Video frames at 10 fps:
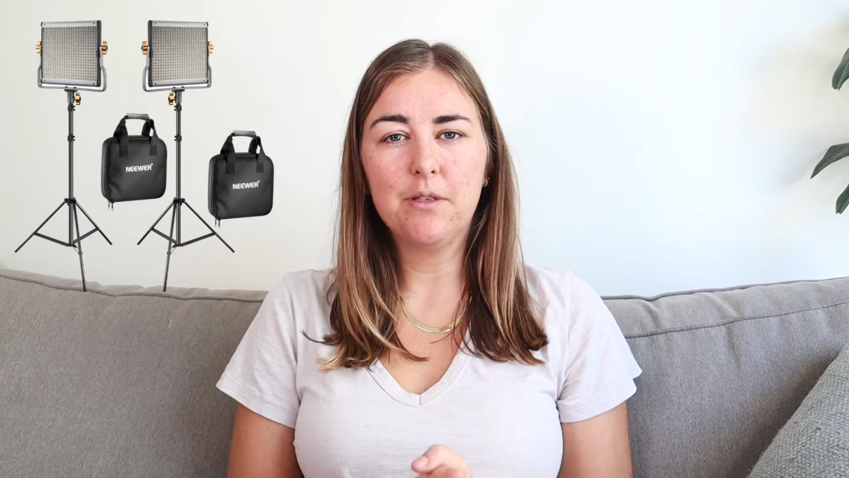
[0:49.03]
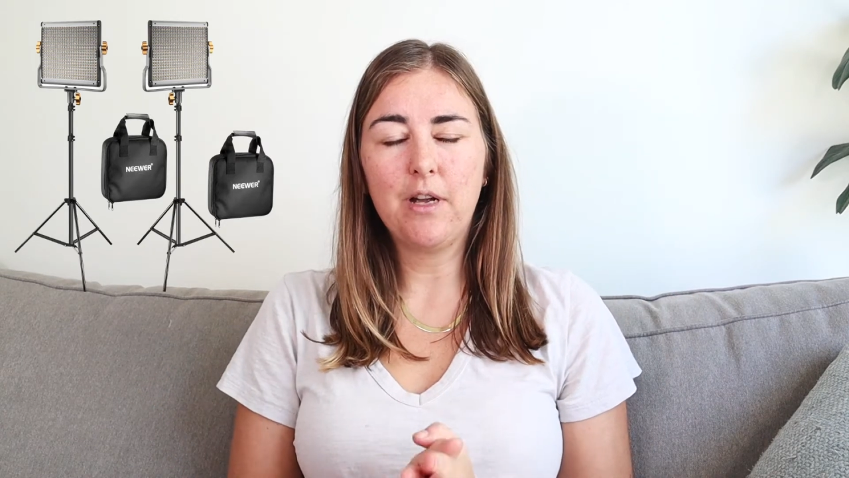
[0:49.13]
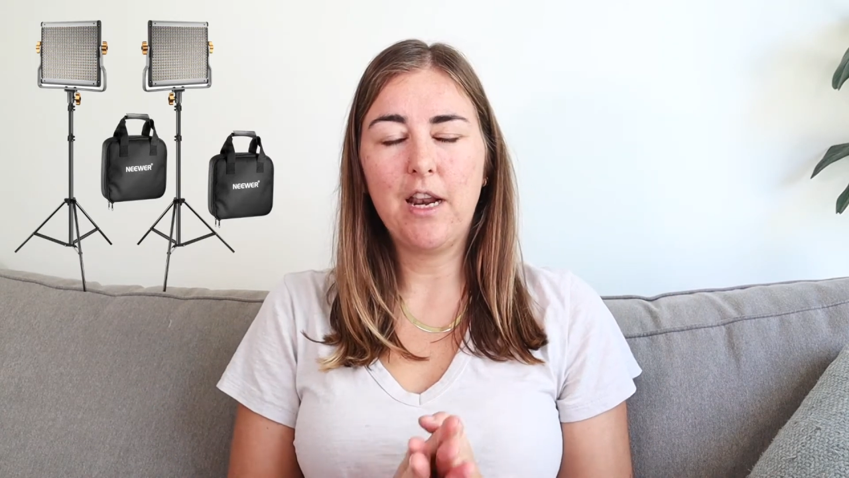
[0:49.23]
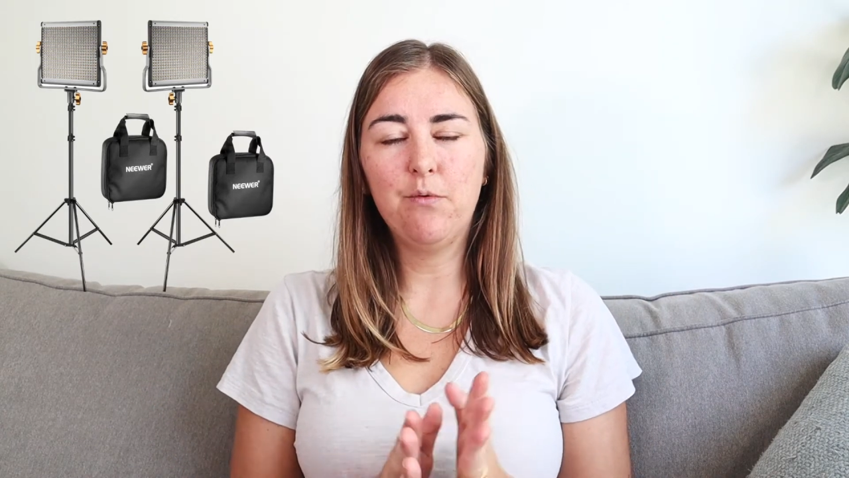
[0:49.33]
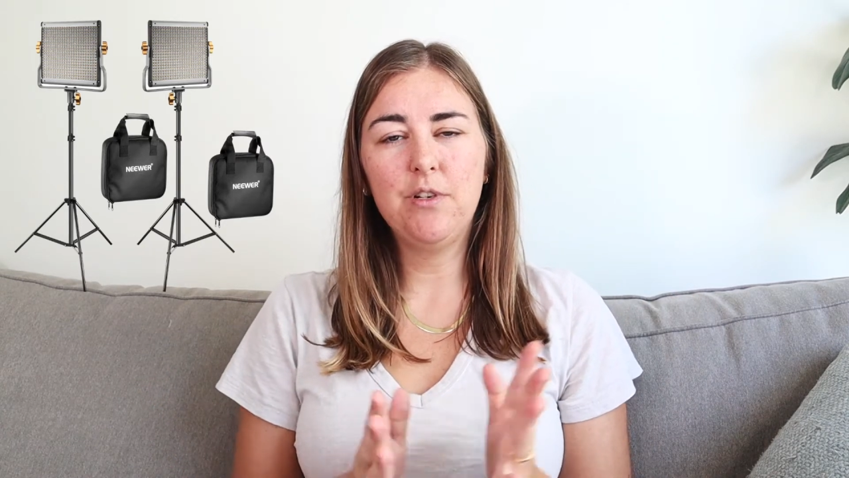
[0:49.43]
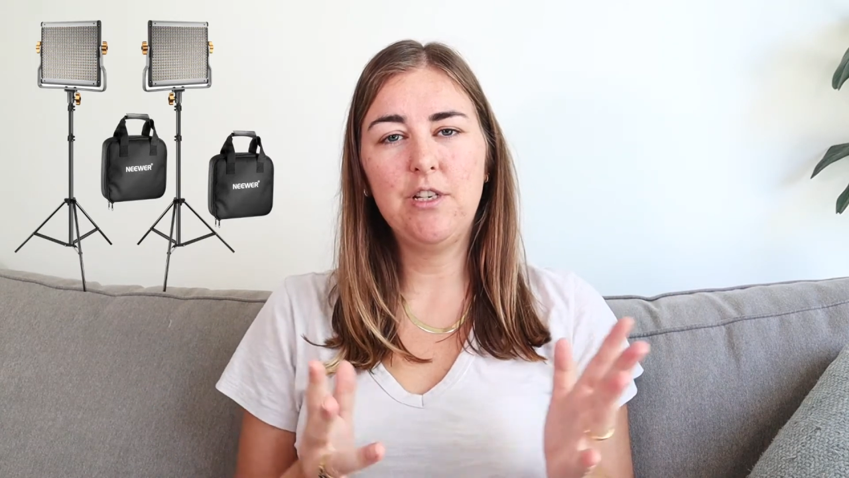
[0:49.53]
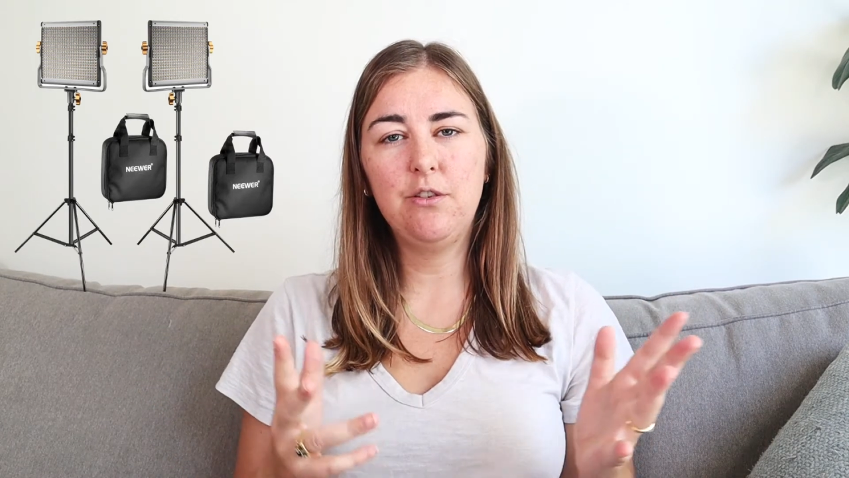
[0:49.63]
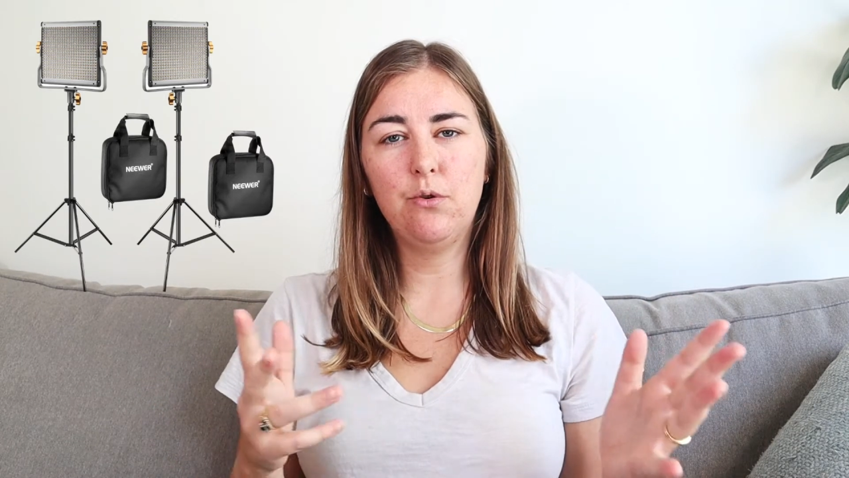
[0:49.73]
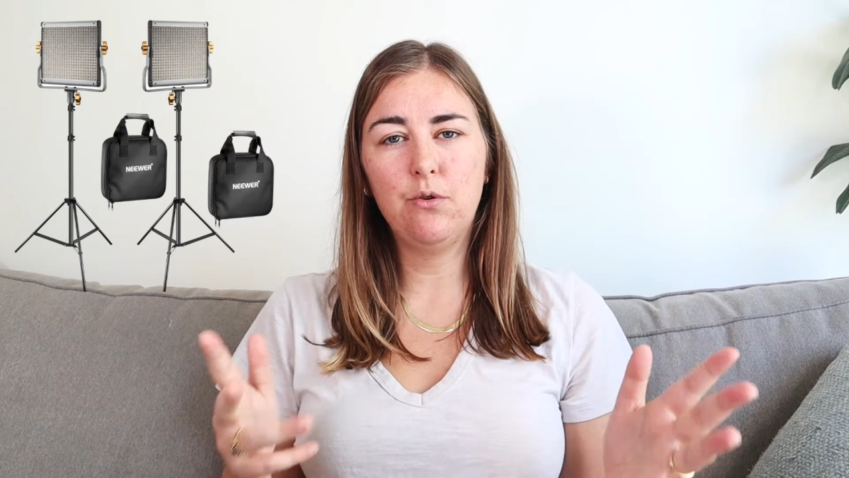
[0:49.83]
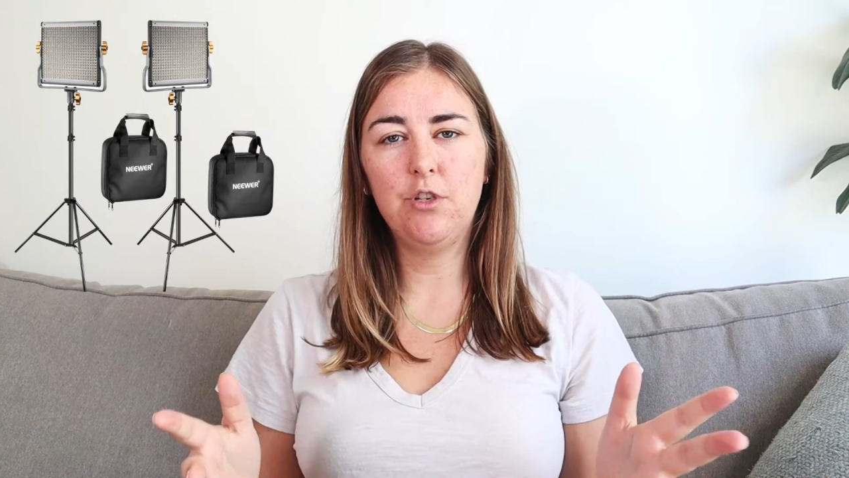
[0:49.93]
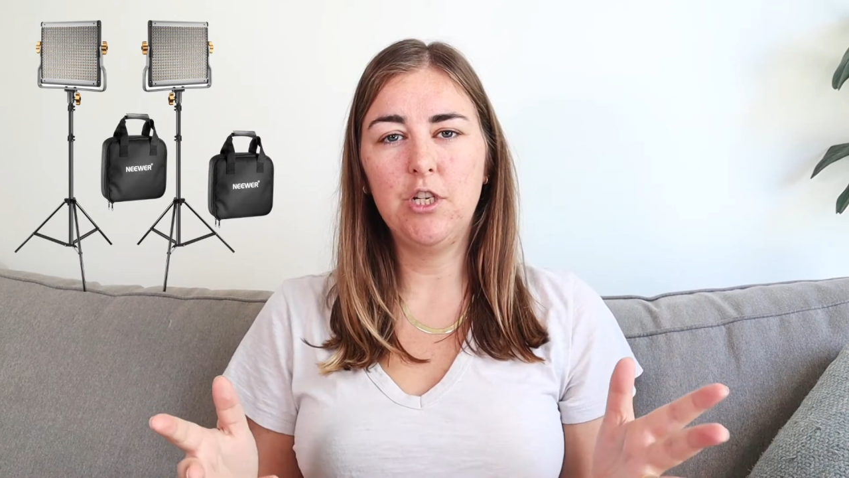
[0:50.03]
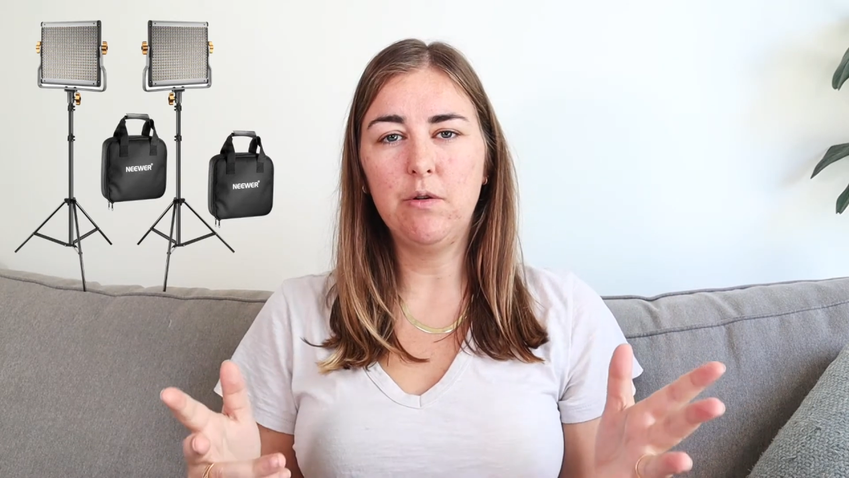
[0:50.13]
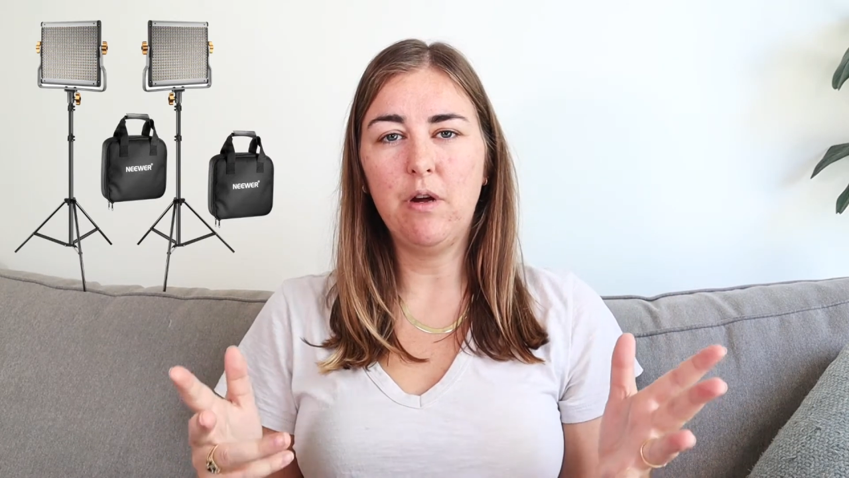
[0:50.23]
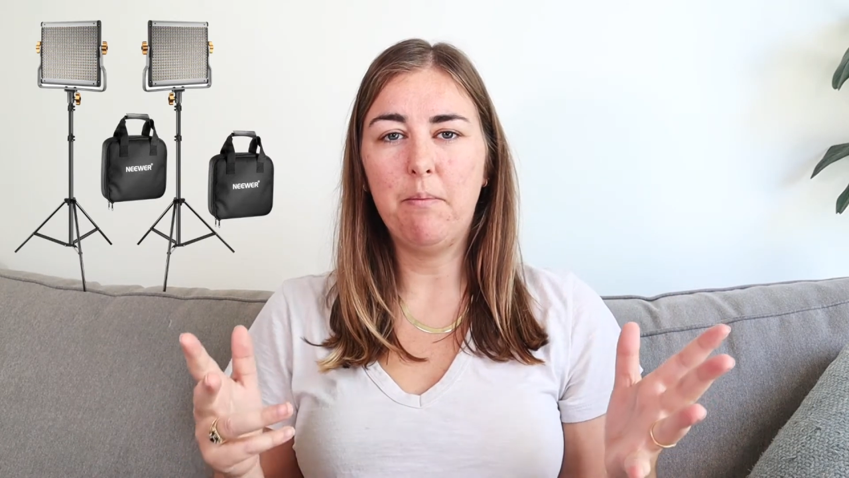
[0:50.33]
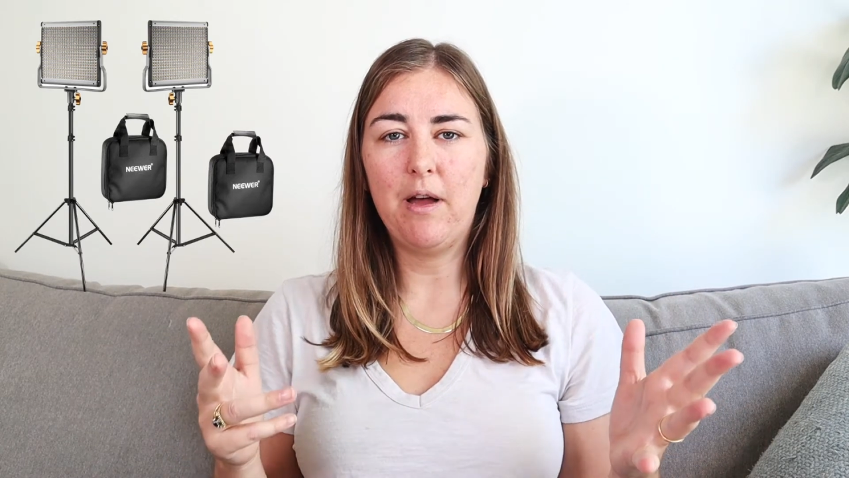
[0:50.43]
so I kind of wanted to talk to
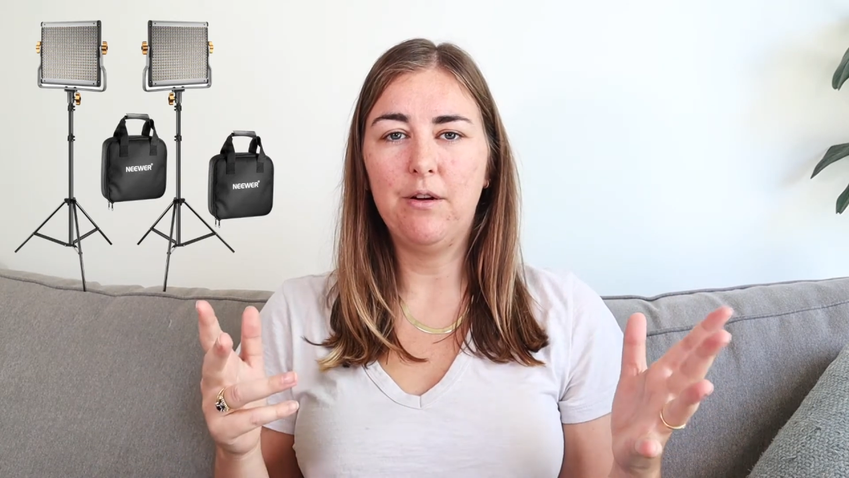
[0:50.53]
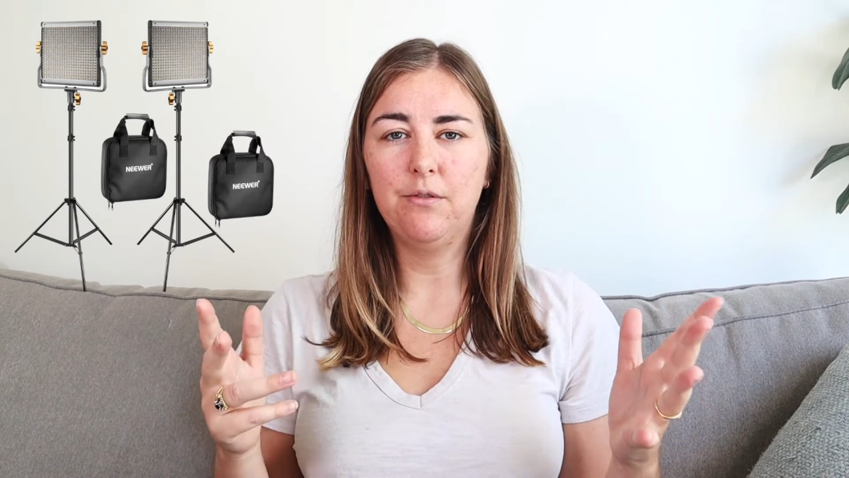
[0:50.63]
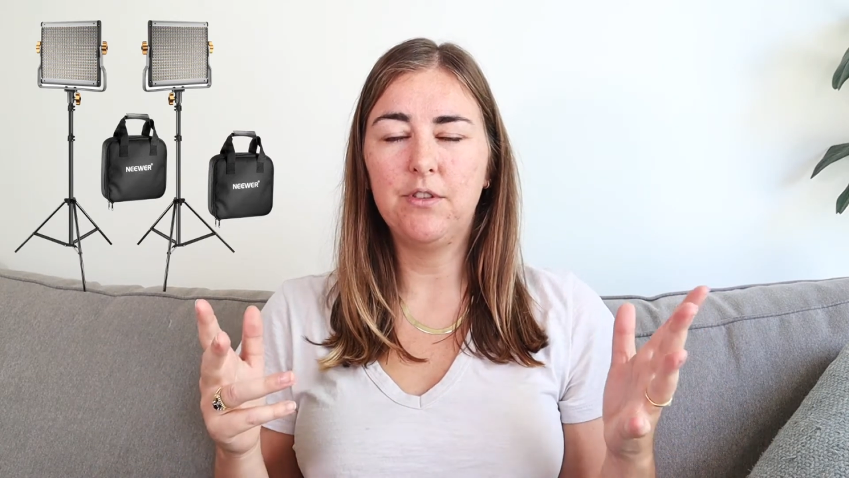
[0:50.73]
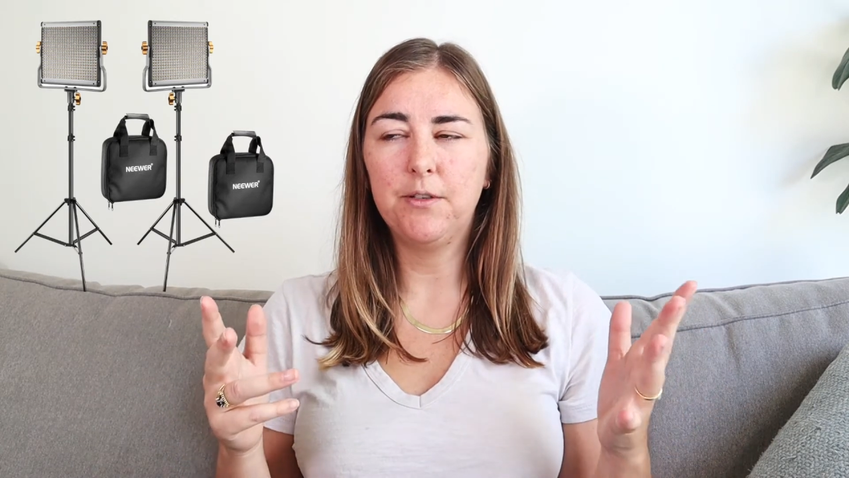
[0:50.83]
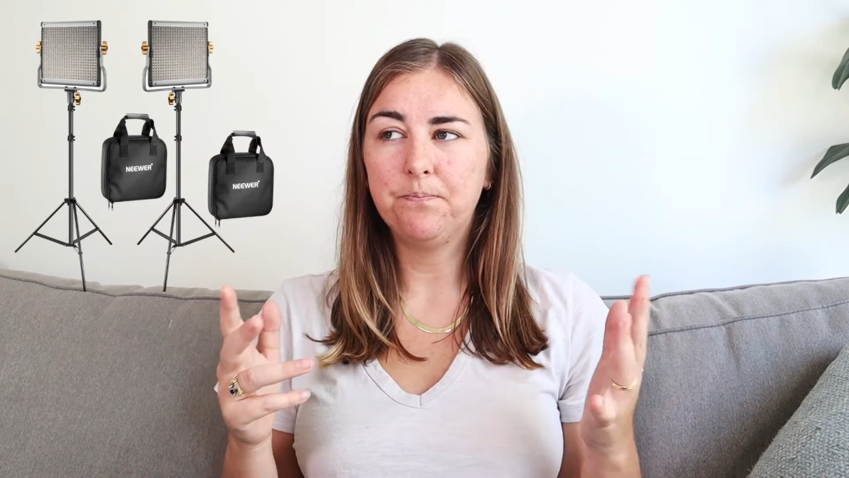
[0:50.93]
you about